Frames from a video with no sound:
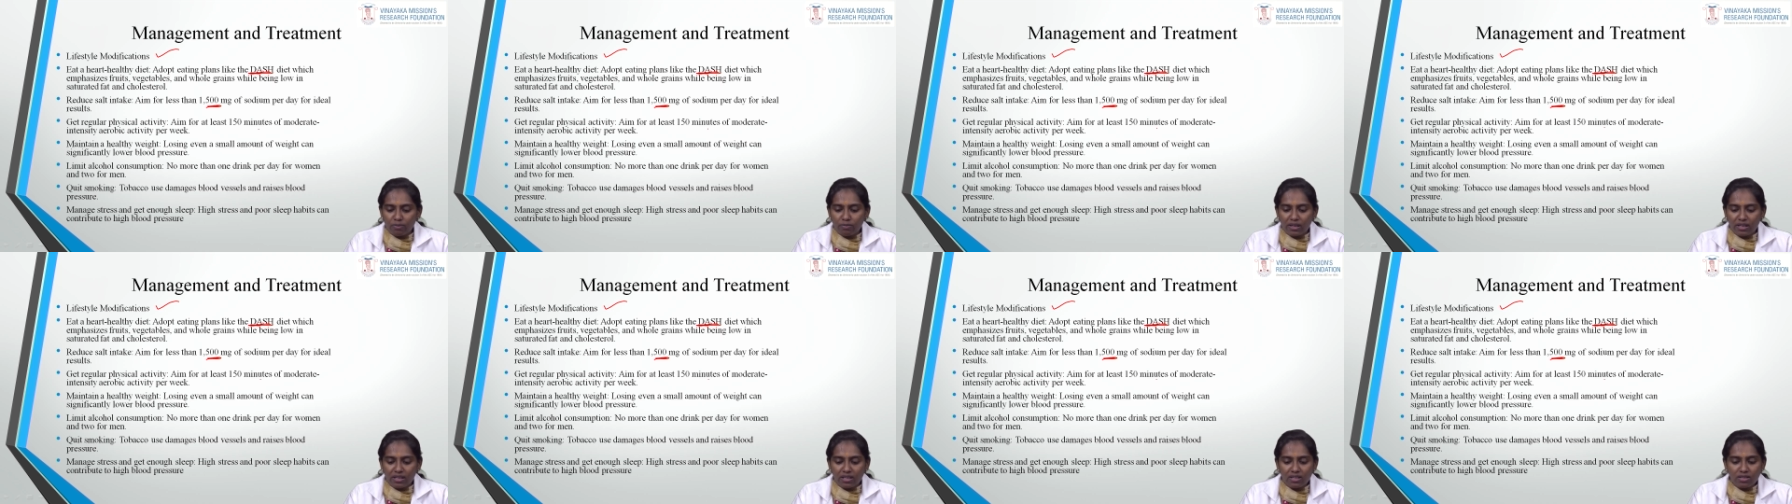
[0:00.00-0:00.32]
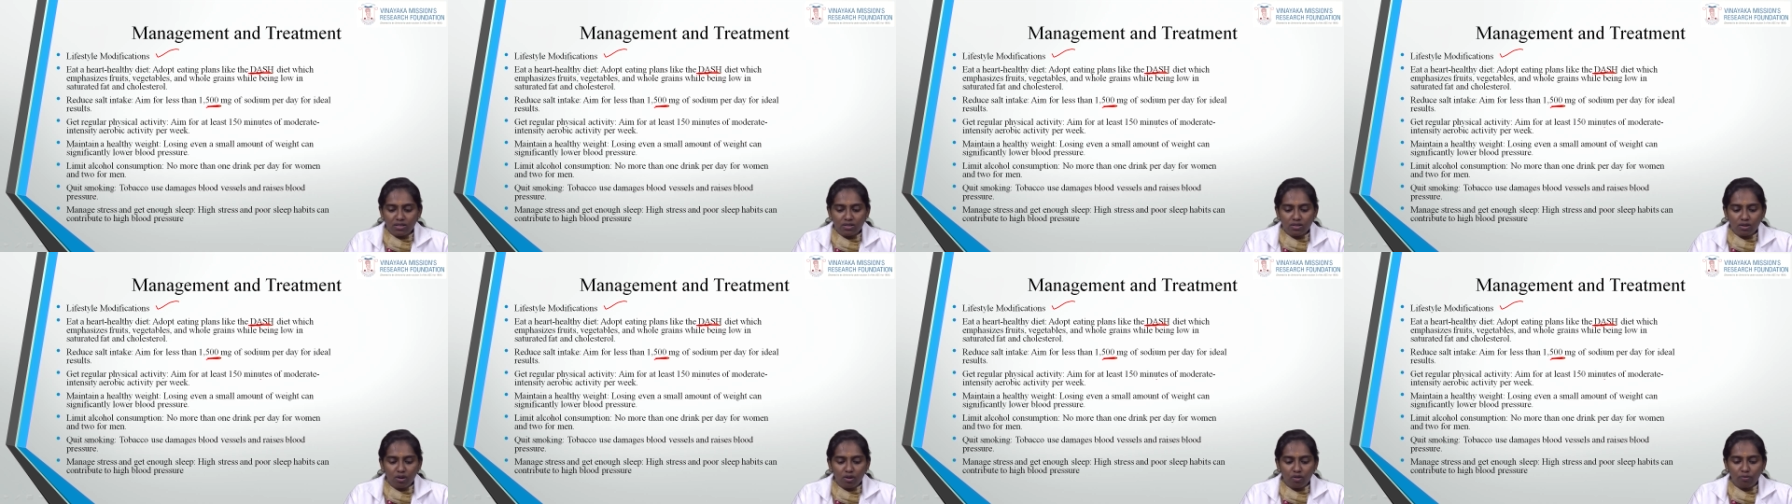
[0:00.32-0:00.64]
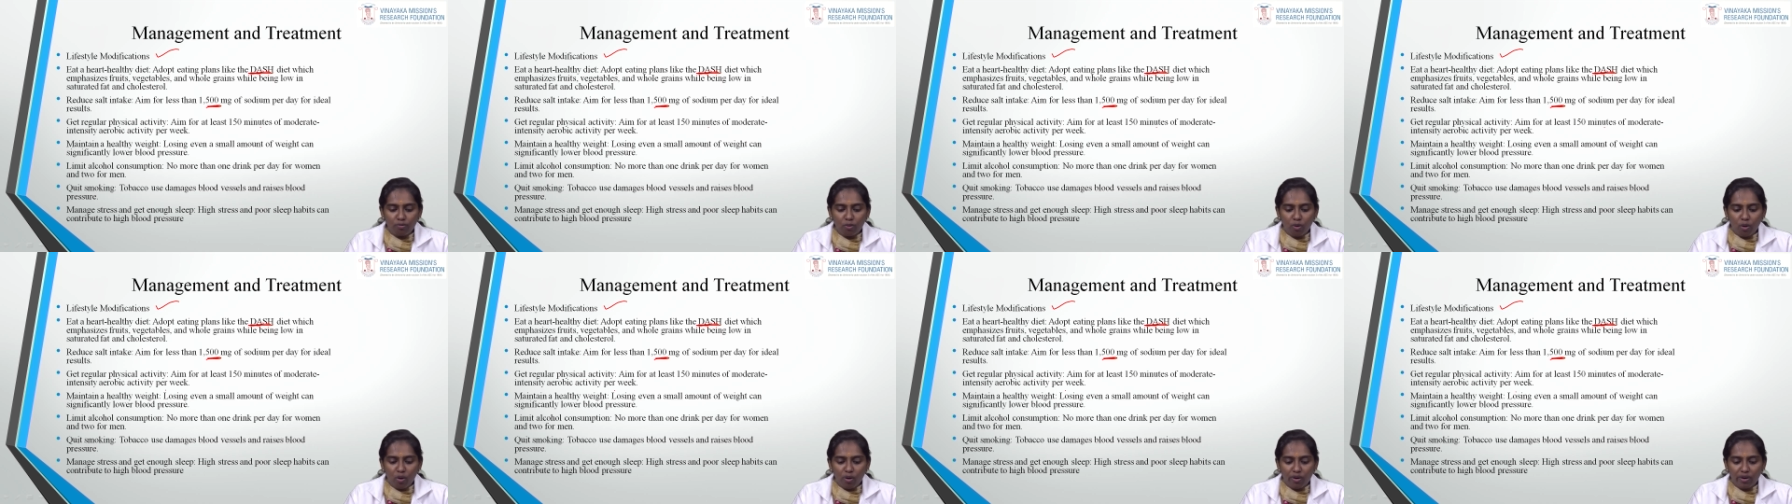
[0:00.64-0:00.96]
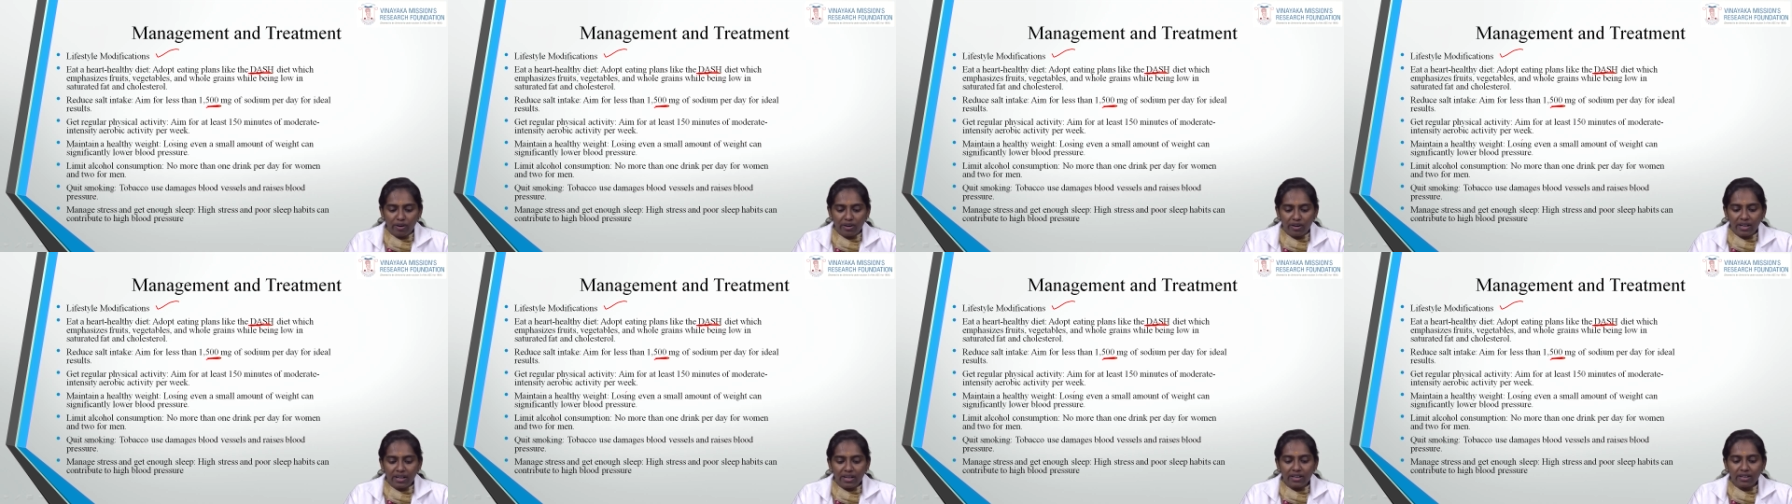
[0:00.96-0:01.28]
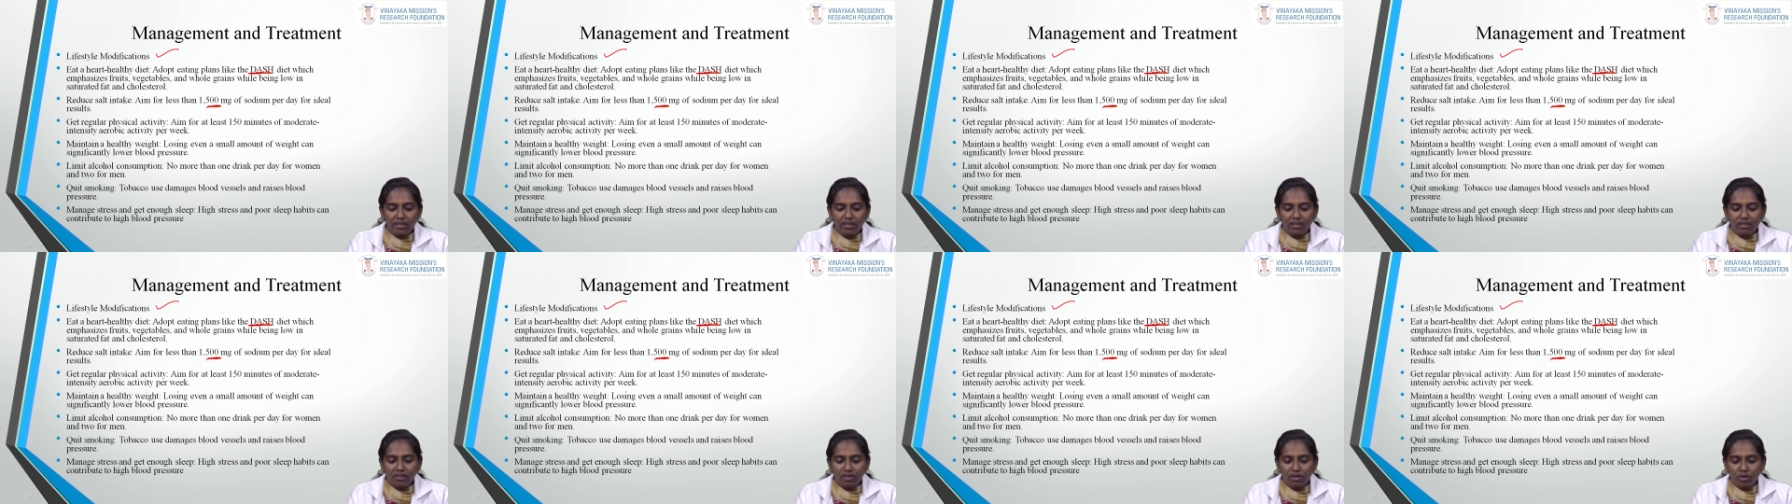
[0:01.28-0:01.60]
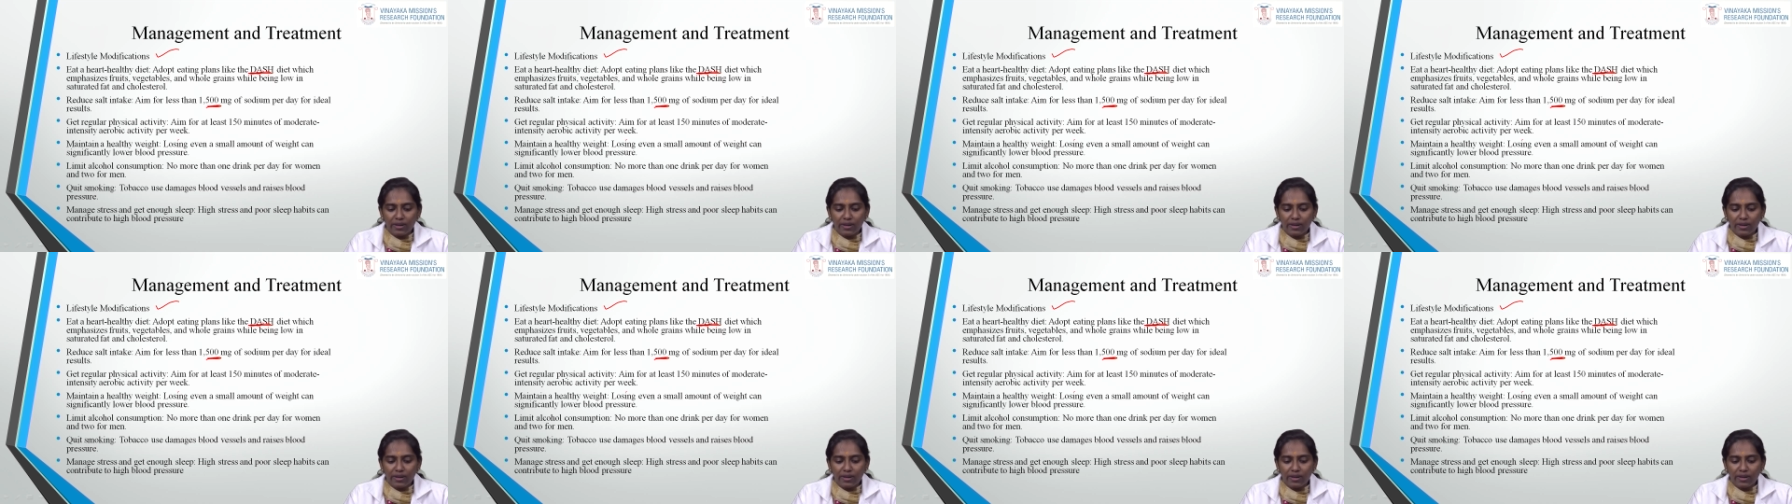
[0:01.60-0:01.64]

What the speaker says: minutes of moderate